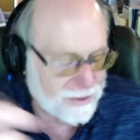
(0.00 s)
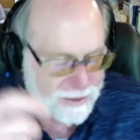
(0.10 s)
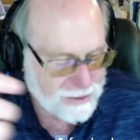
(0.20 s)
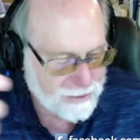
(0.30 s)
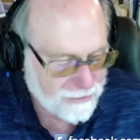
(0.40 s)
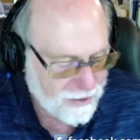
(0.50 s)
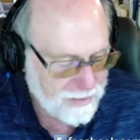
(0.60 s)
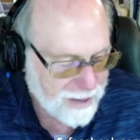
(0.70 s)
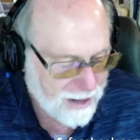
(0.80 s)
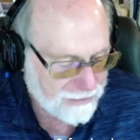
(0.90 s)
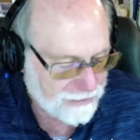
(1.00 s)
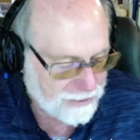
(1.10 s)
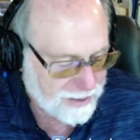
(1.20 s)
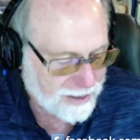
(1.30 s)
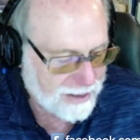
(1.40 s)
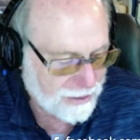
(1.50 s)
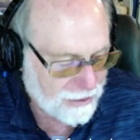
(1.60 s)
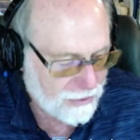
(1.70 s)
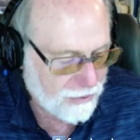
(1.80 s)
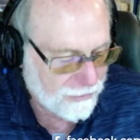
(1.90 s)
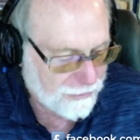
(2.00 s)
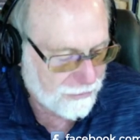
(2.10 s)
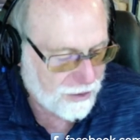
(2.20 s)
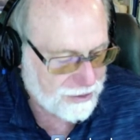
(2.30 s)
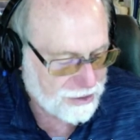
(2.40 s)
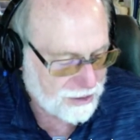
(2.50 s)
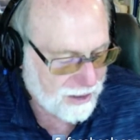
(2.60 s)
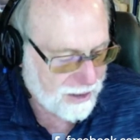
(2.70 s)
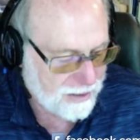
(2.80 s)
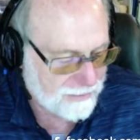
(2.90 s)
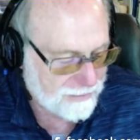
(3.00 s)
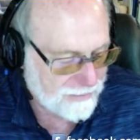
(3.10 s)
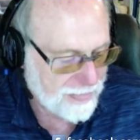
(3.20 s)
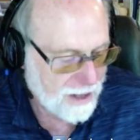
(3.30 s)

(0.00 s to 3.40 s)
It's very powerful. The beginning, you who fought to love.